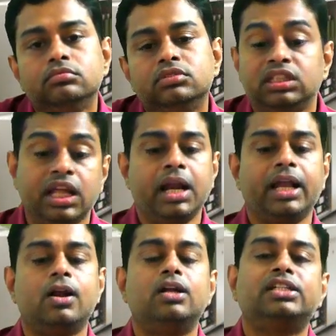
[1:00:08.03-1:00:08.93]
Then I
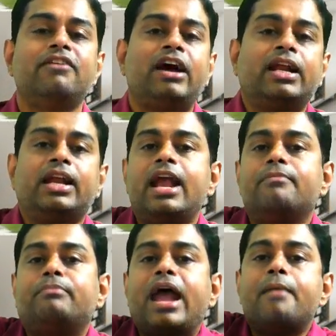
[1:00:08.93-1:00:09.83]
cannot say working
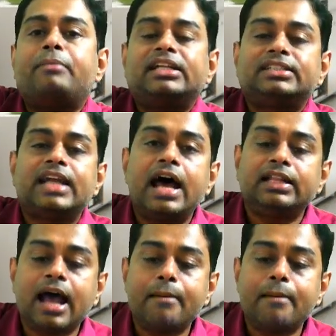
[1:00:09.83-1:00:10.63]
papers are the